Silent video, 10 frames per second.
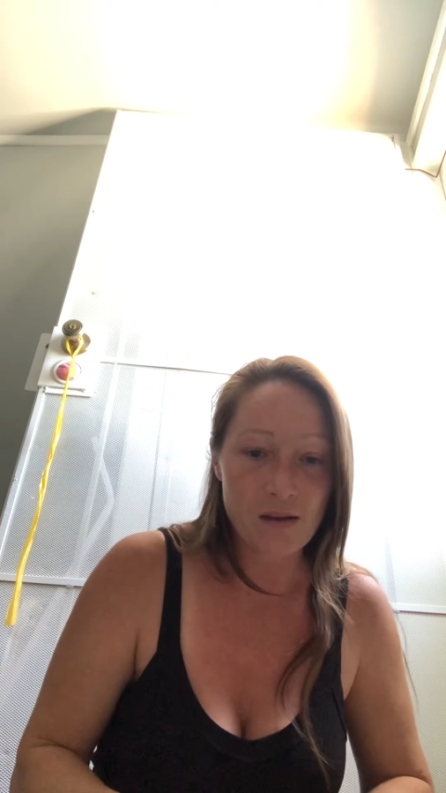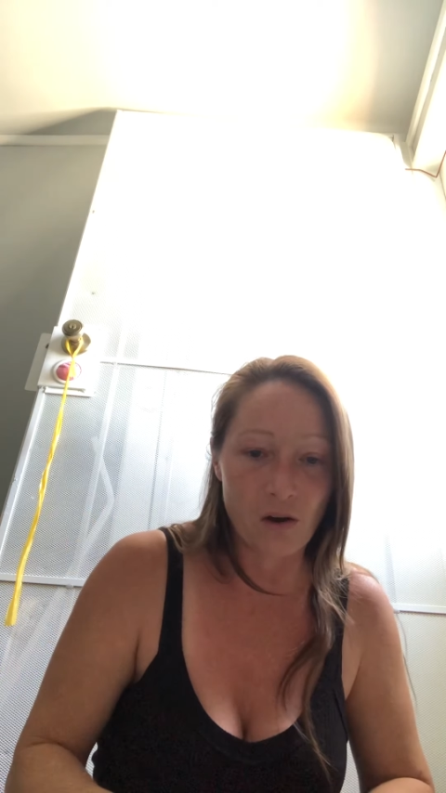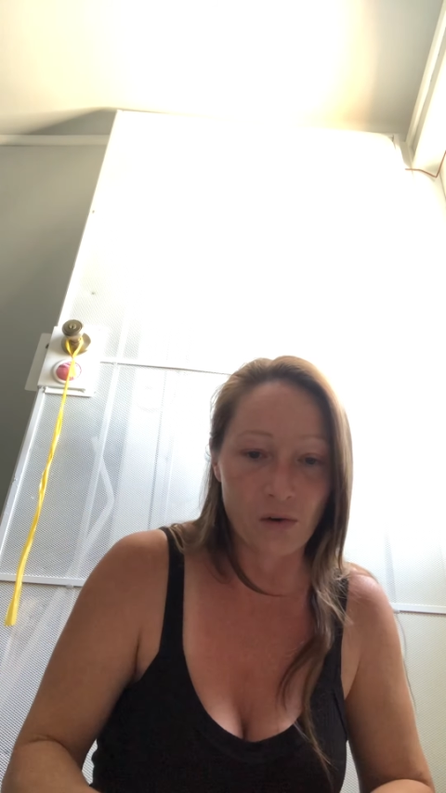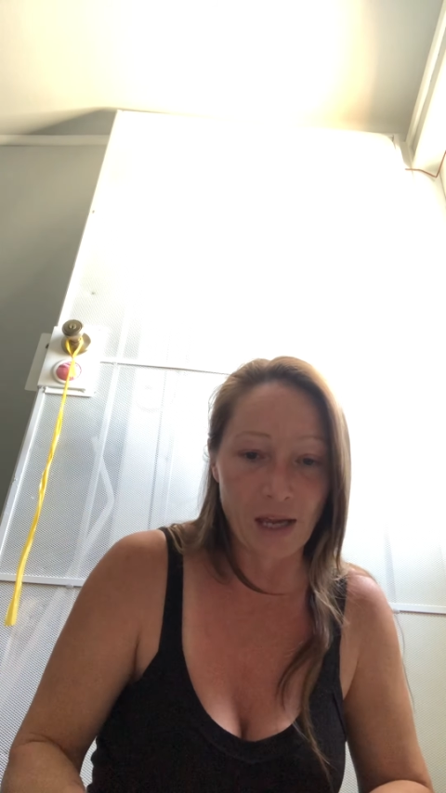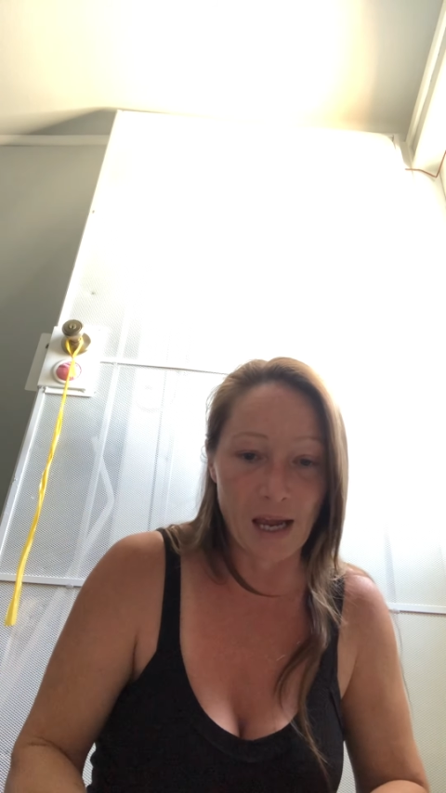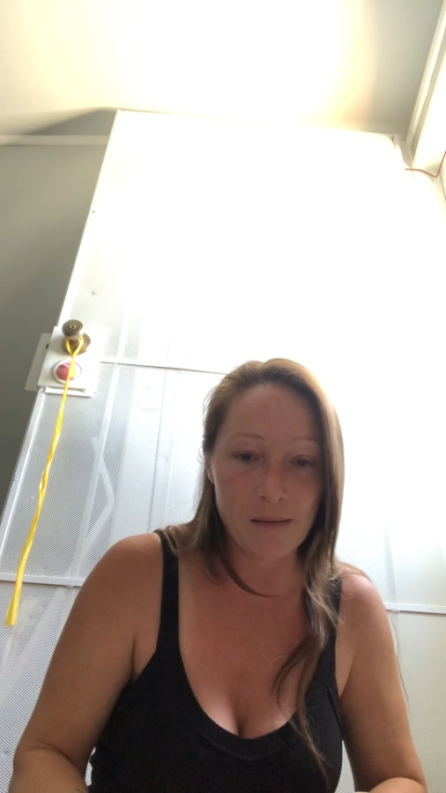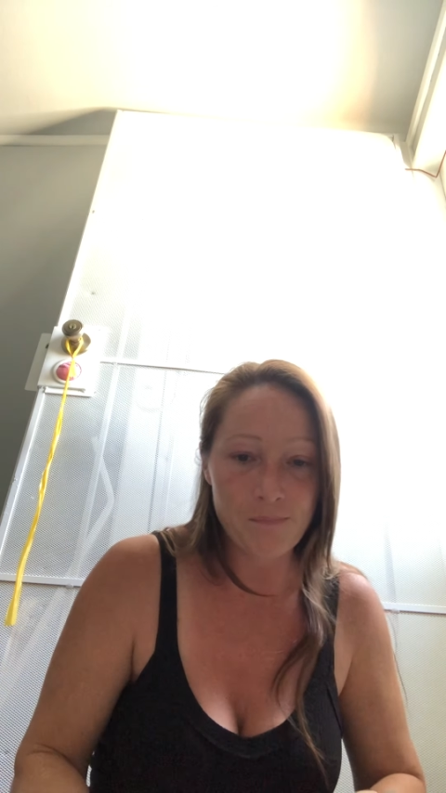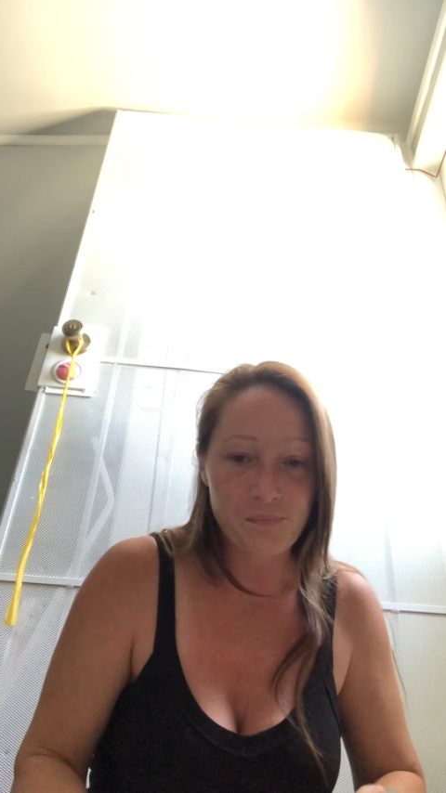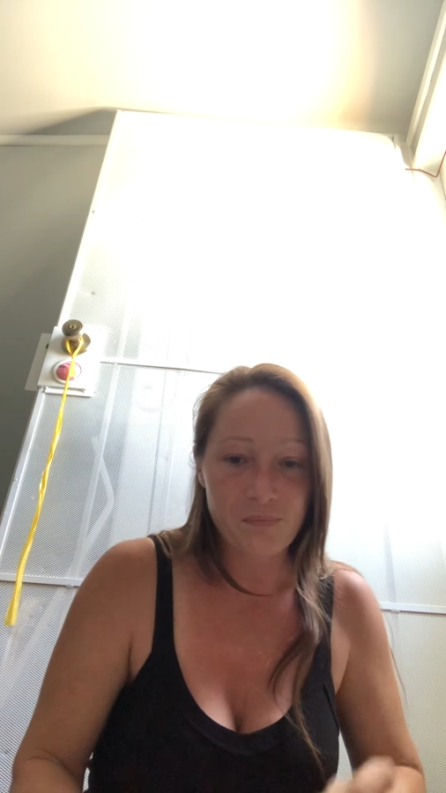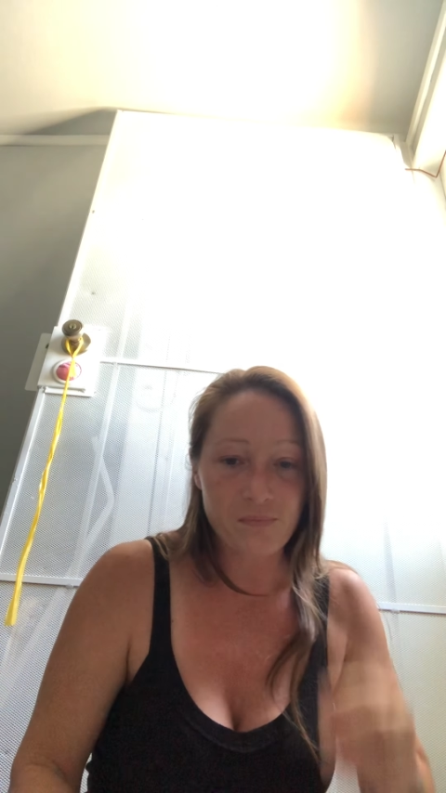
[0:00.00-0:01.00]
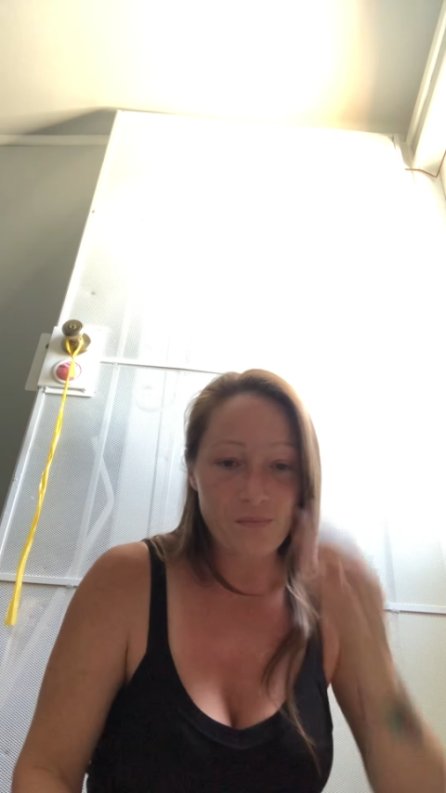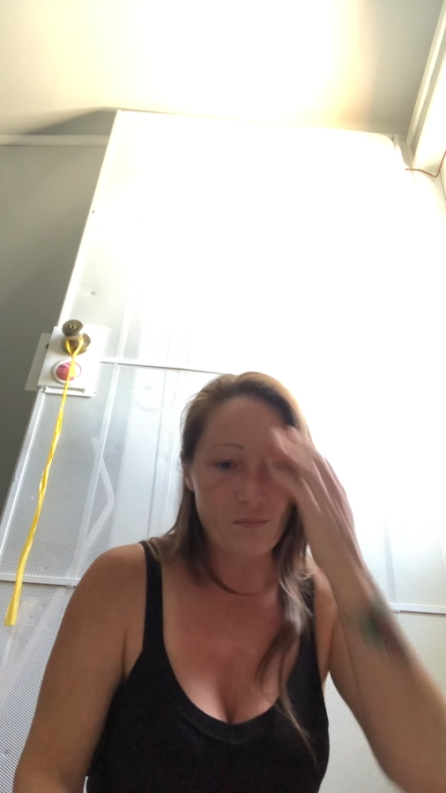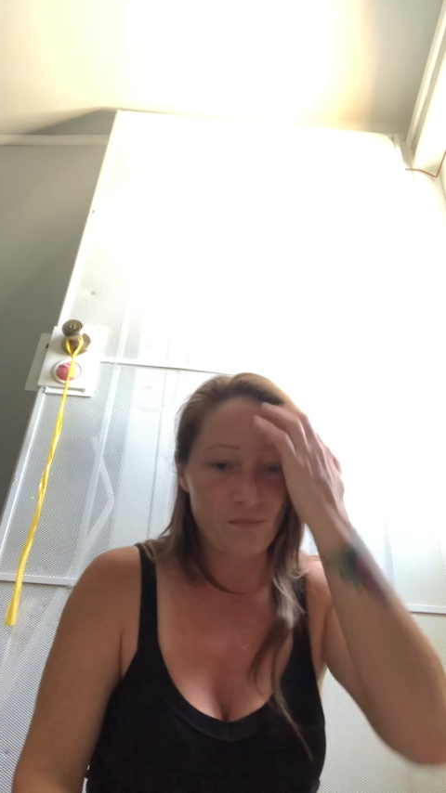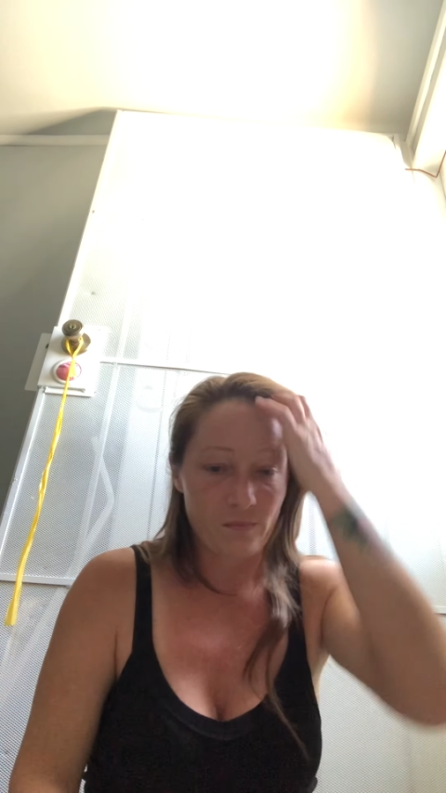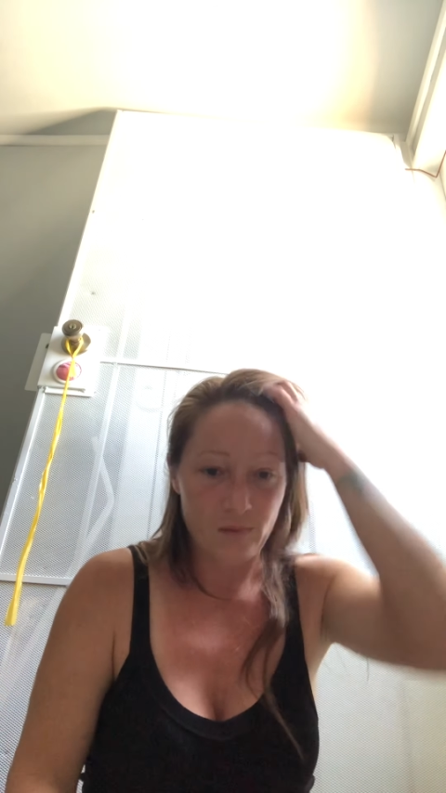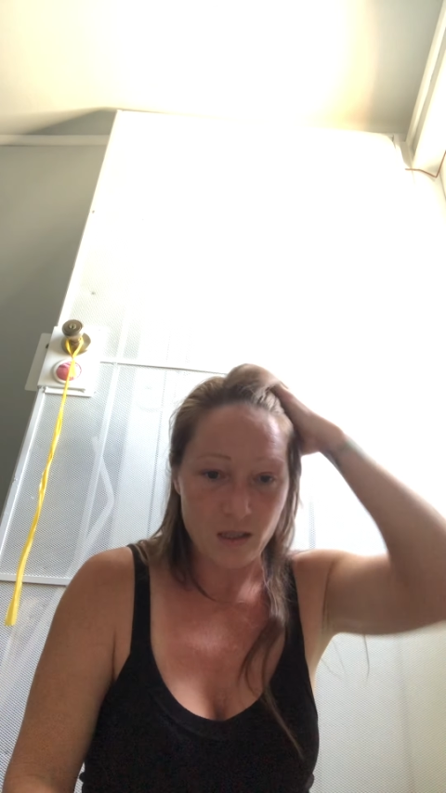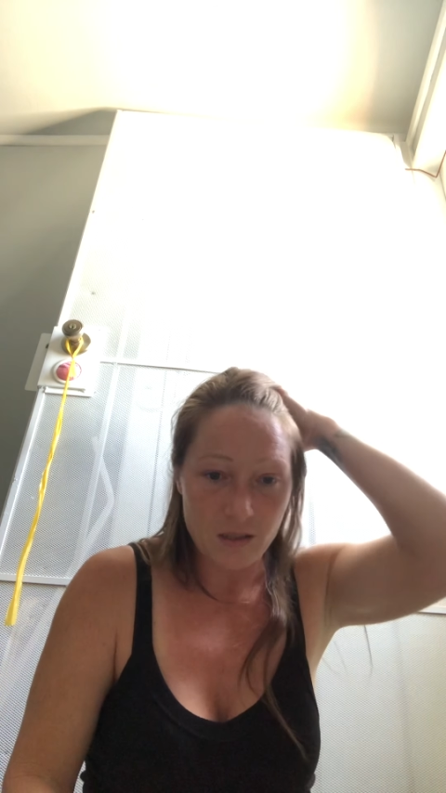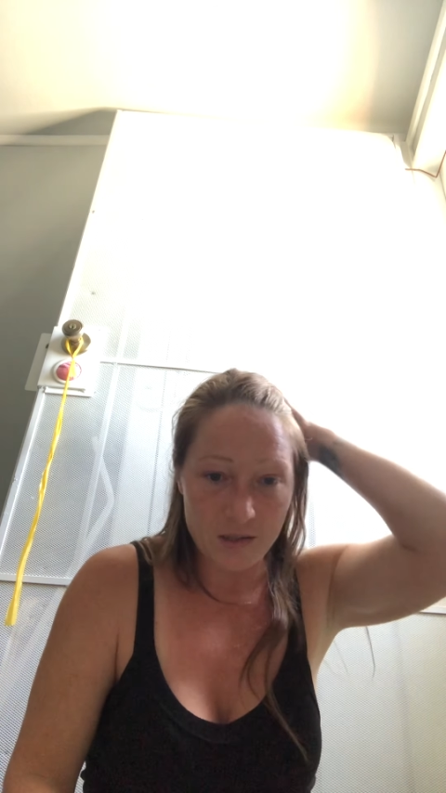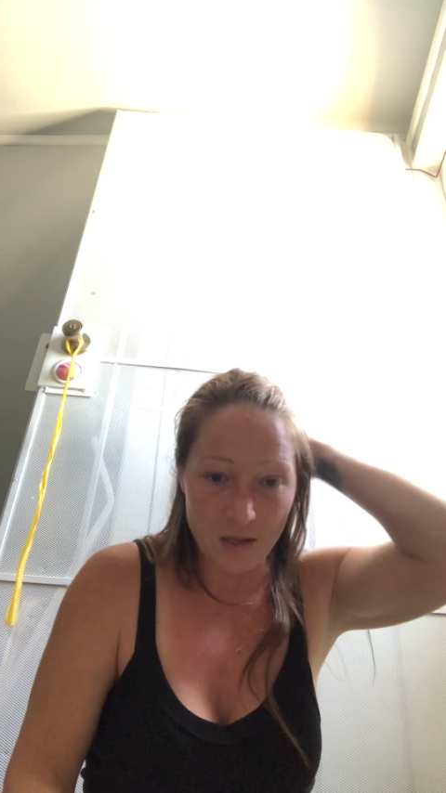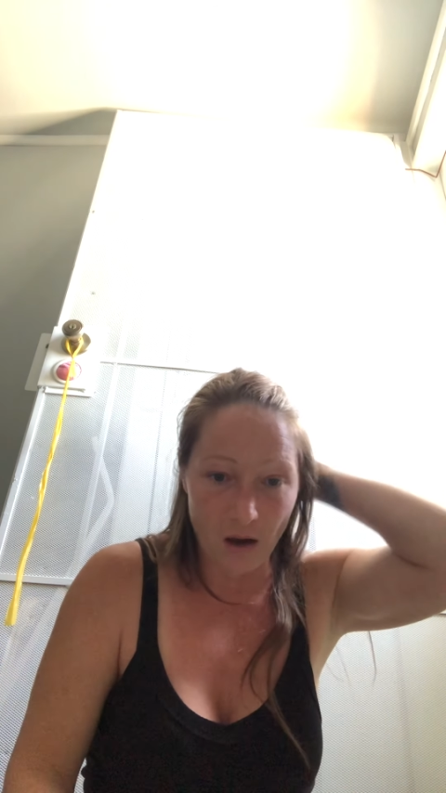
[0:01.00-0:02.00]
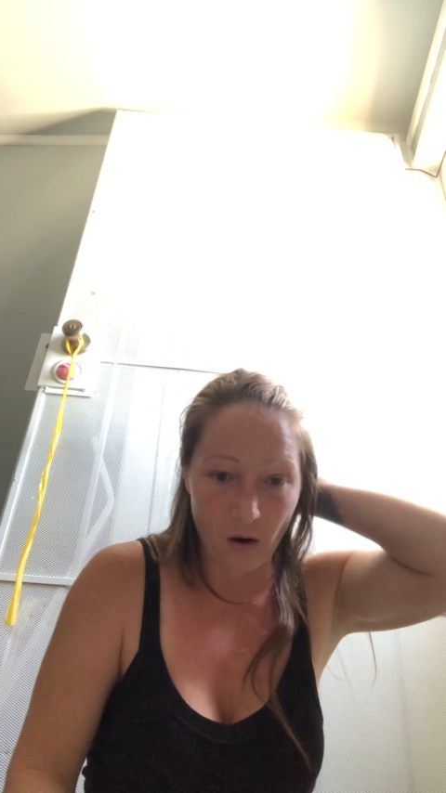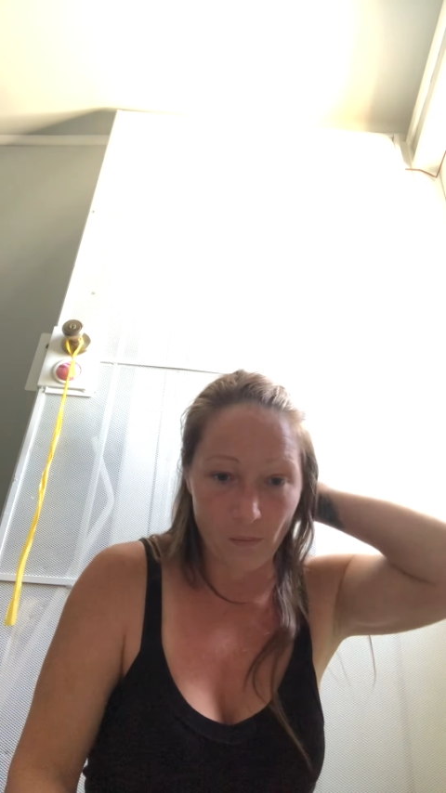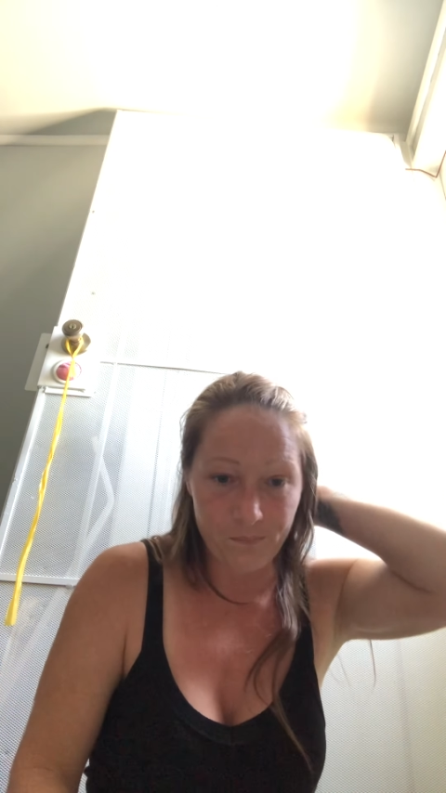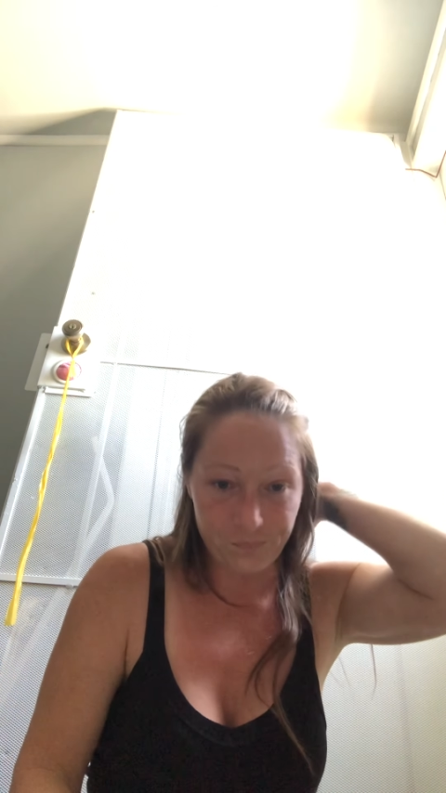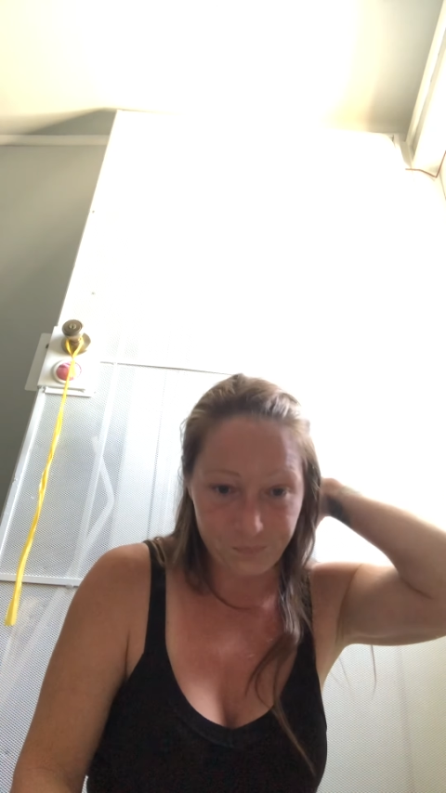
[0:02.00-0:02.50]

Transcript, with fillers: Okay? So,